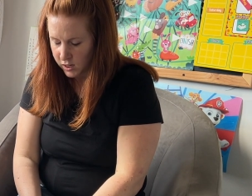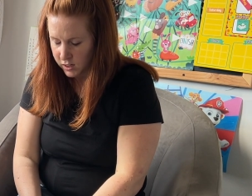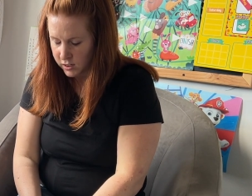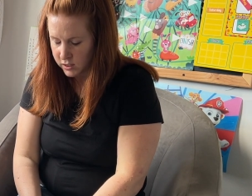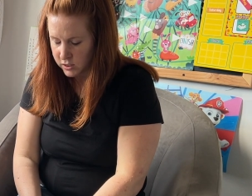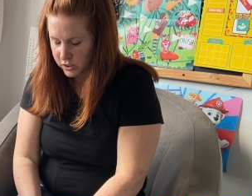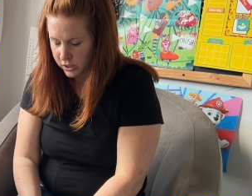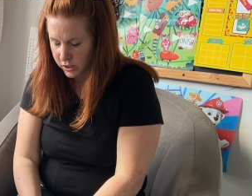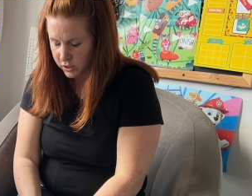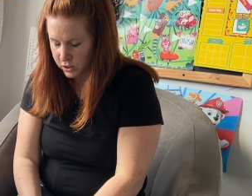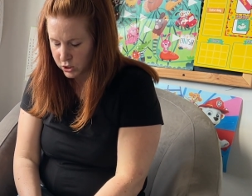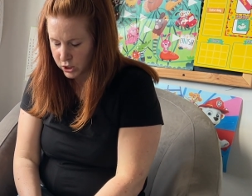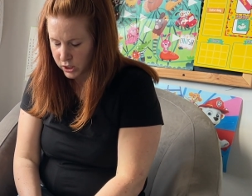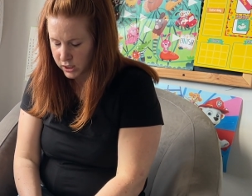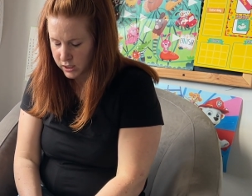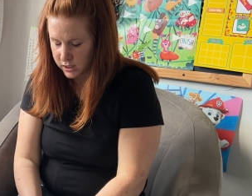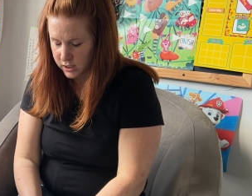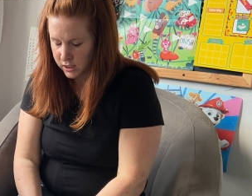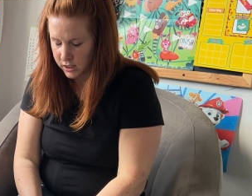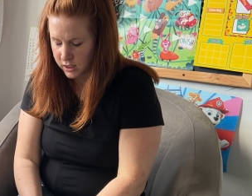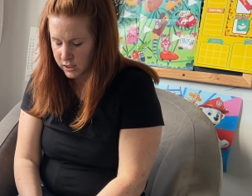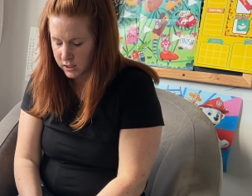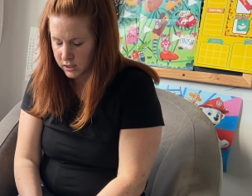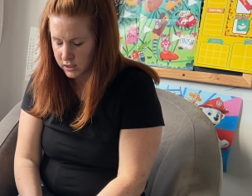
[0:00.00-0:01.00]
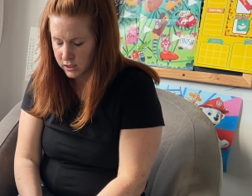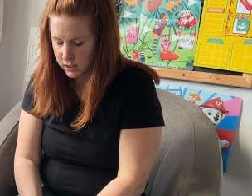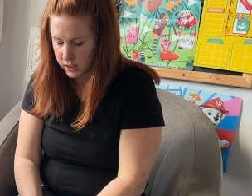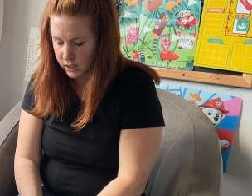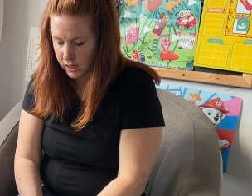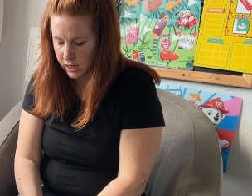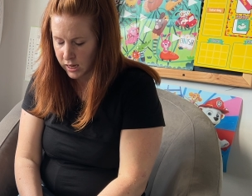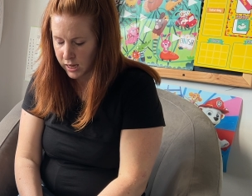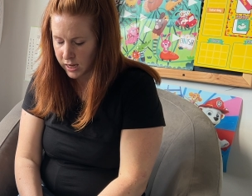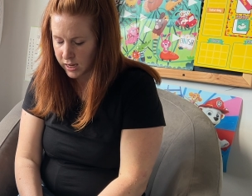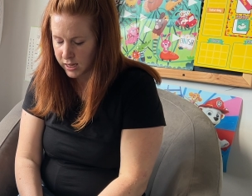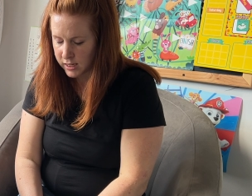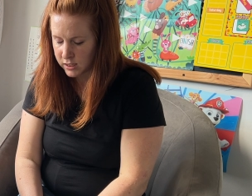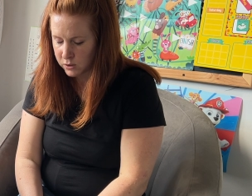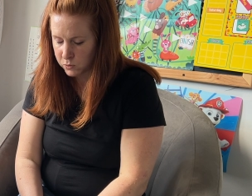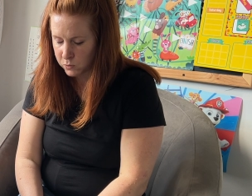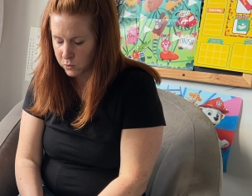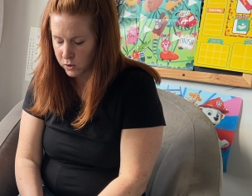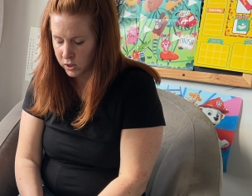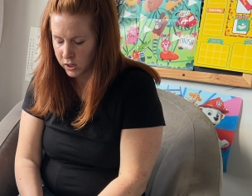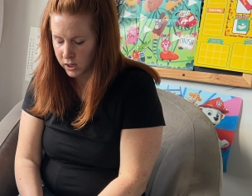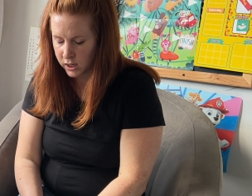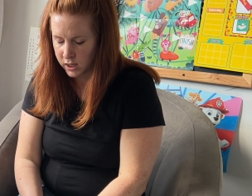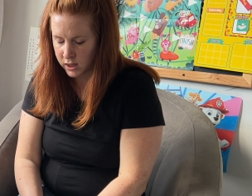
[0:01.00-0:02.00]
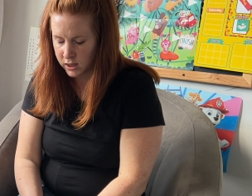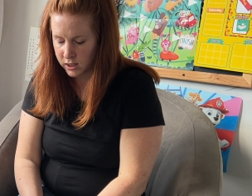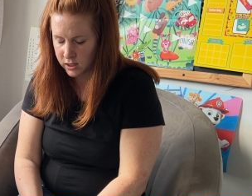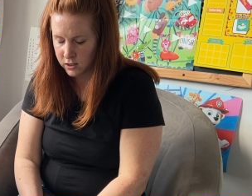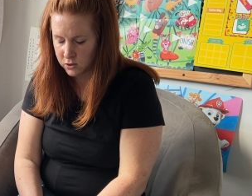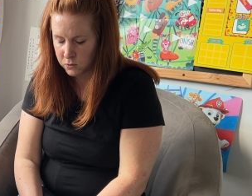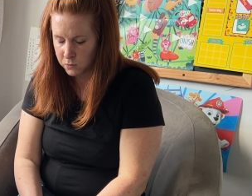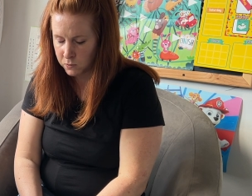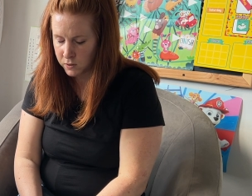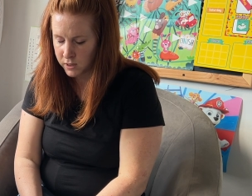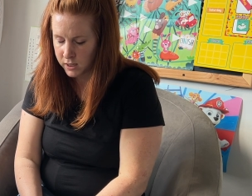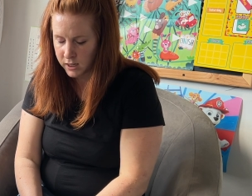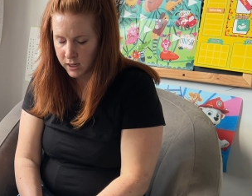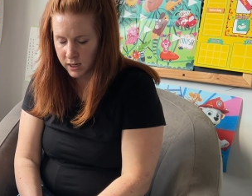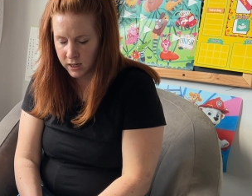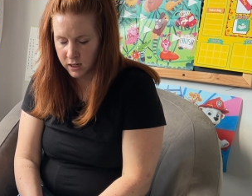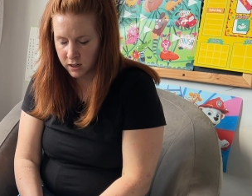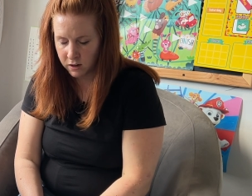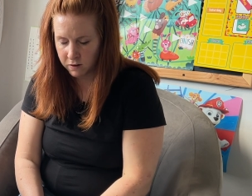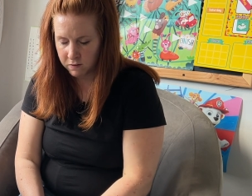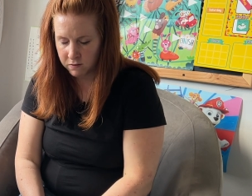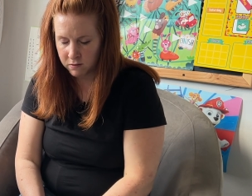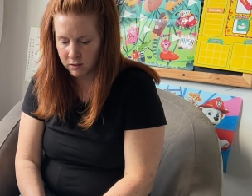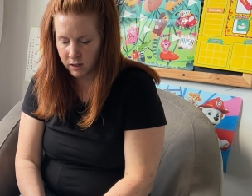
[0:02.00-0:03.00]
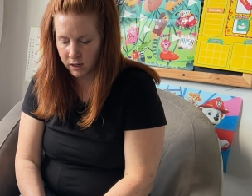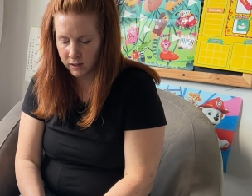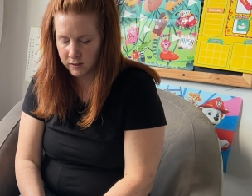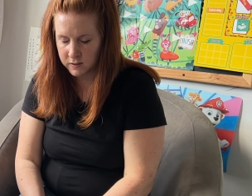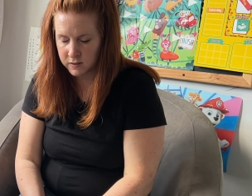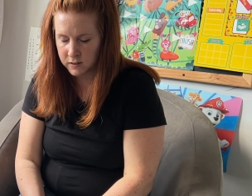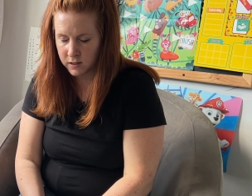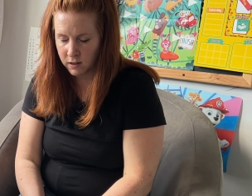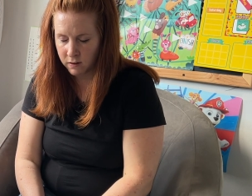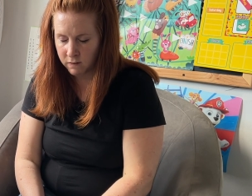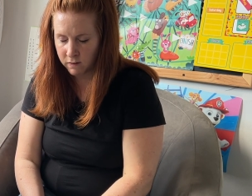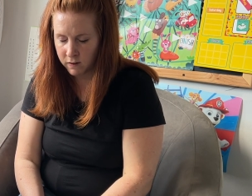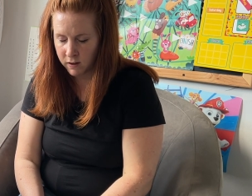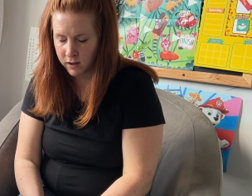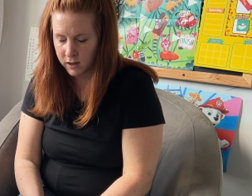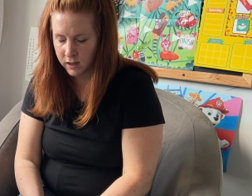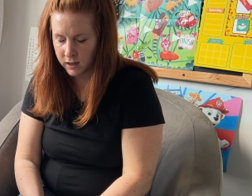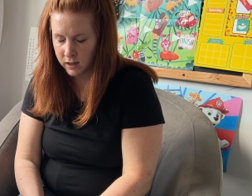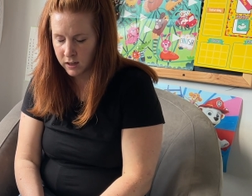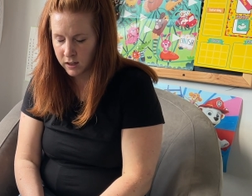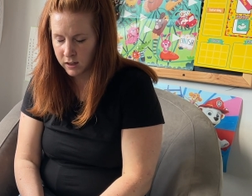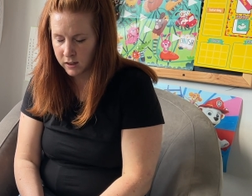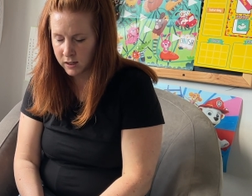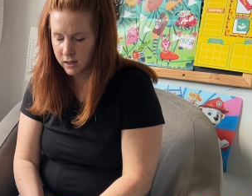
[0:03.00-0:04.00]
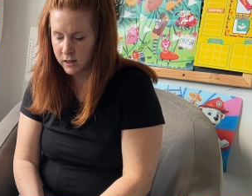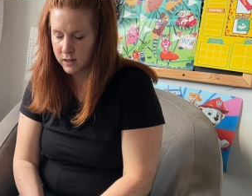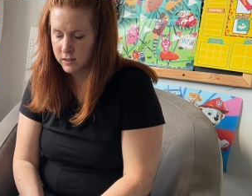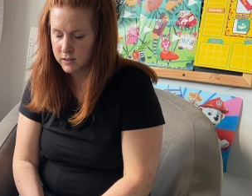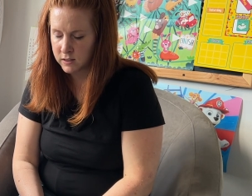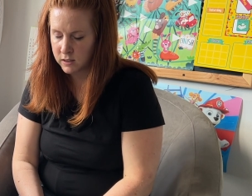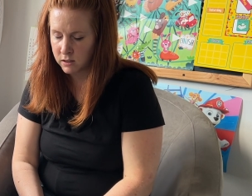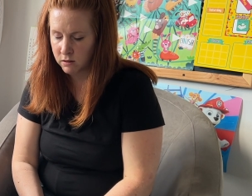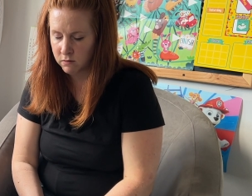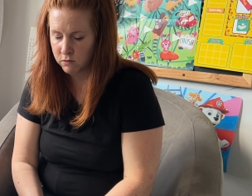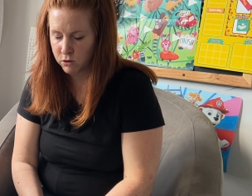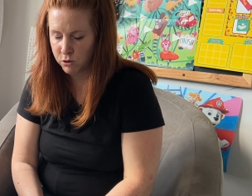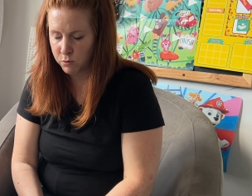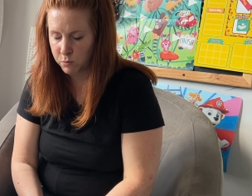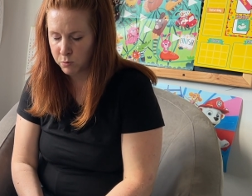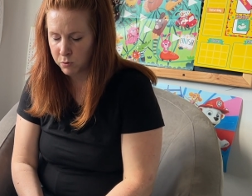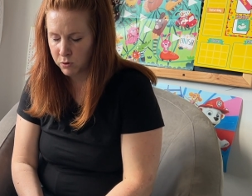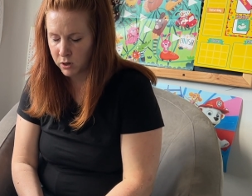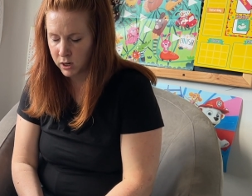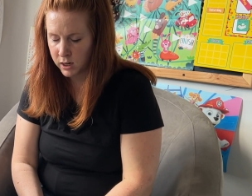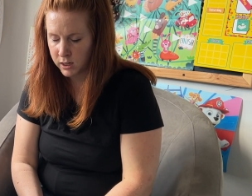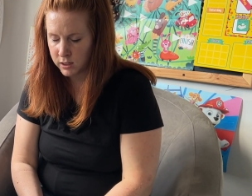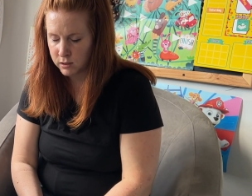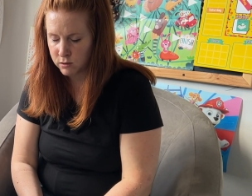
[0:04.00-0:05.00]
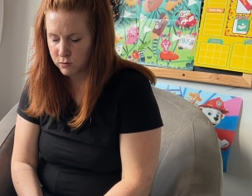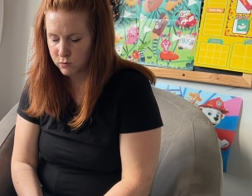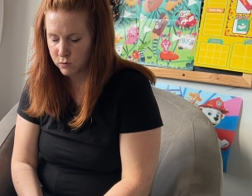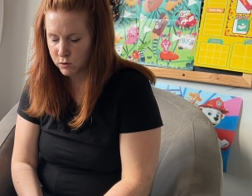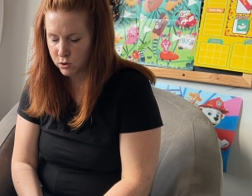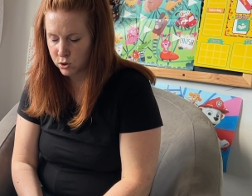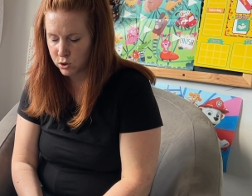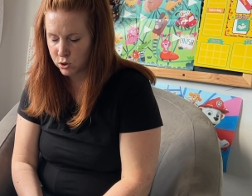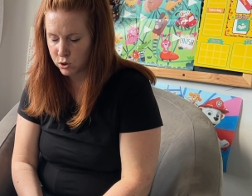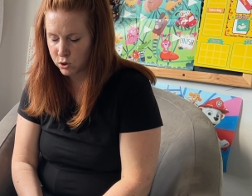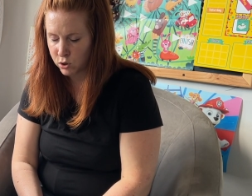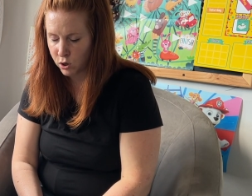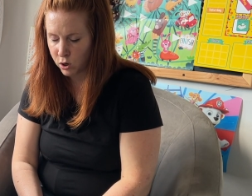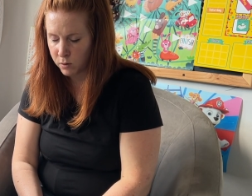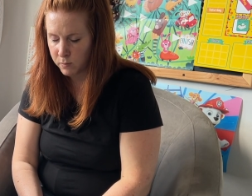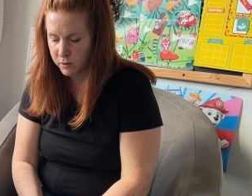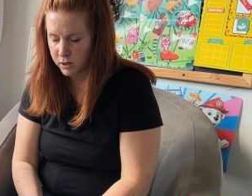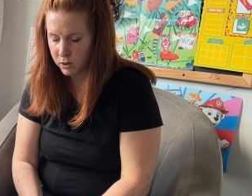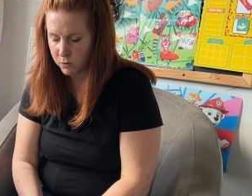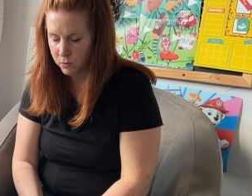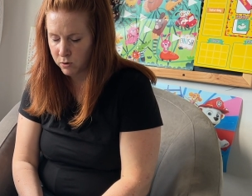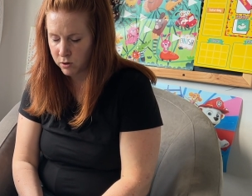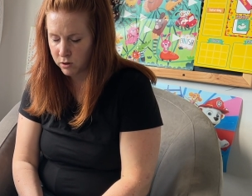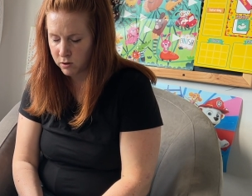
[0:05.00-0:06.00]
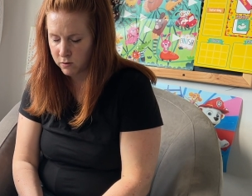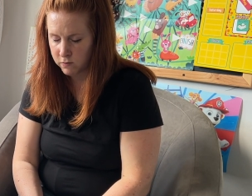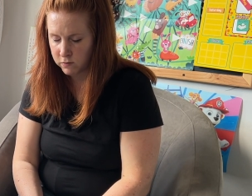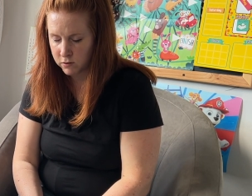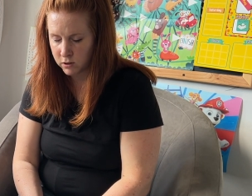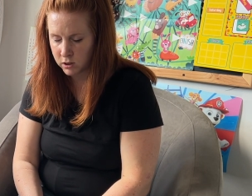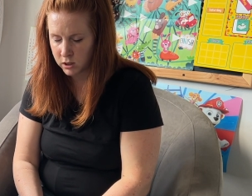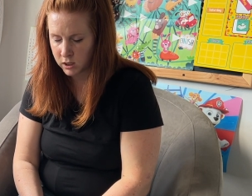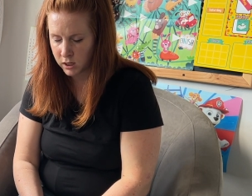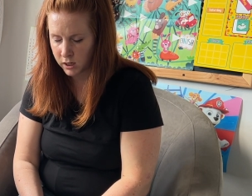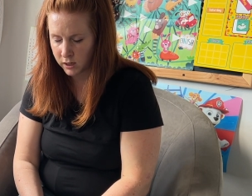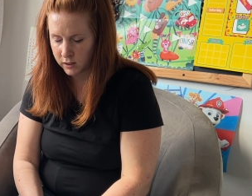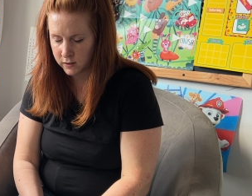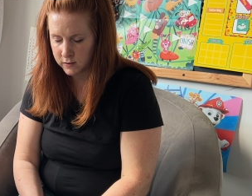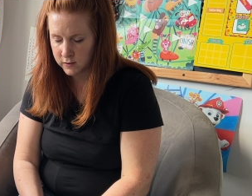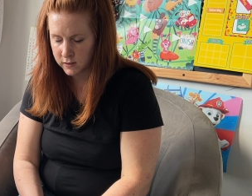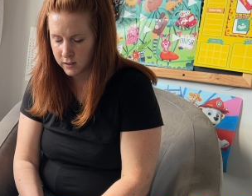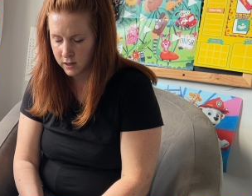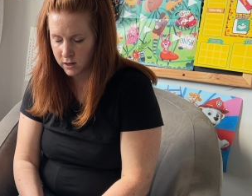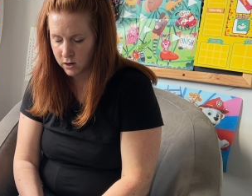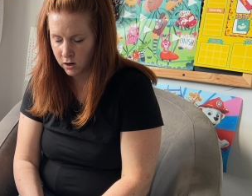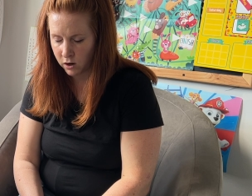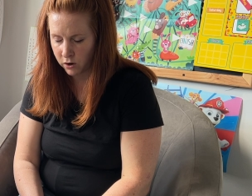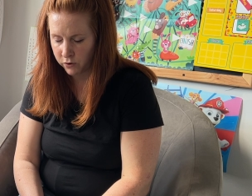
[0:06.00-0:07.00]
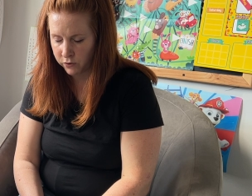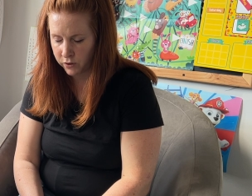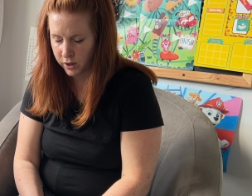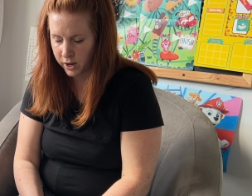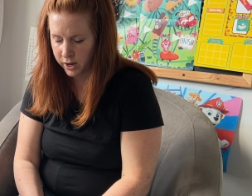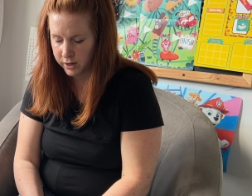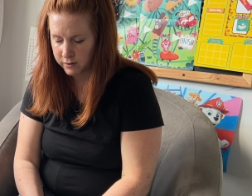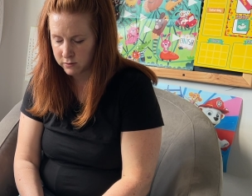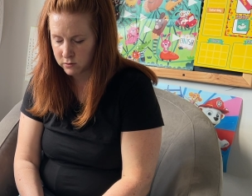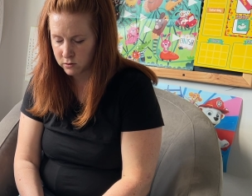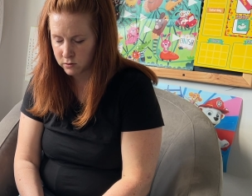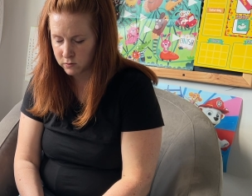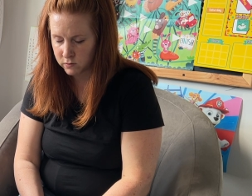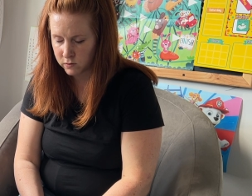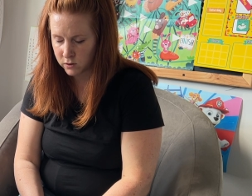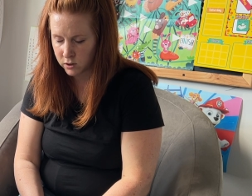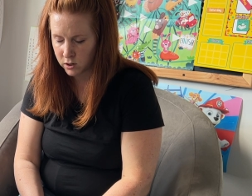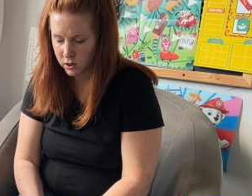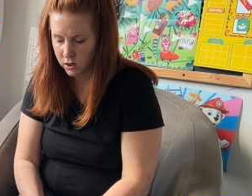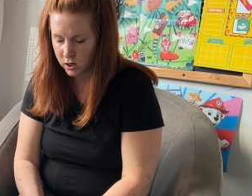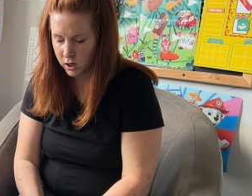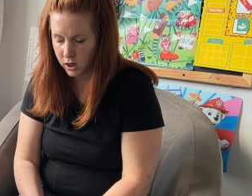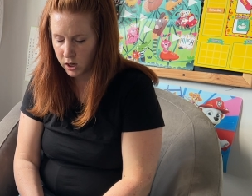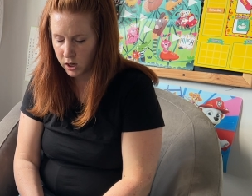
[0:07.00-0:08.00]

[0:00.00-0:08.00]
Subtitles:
Dear Jesus, as we're in this weekend of Thanksgiving, let us give you praise for so many wonderful things in our lives, for our